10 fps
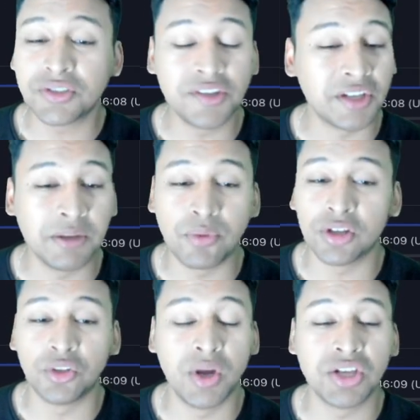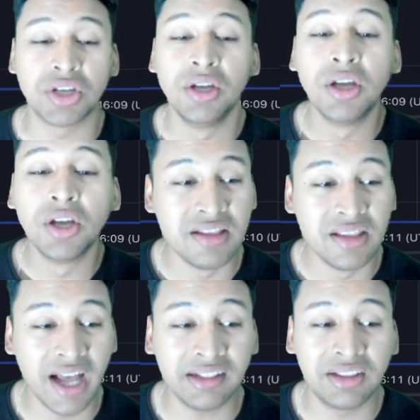descending broadening wedge,
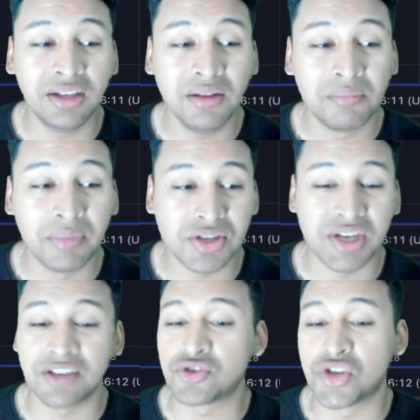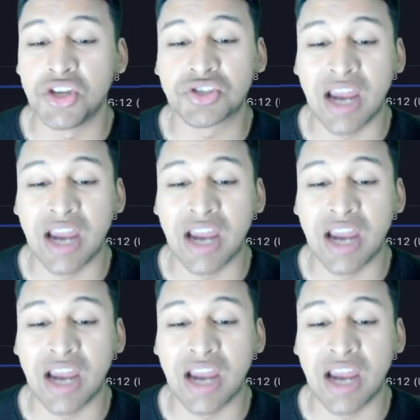nothing much has changed.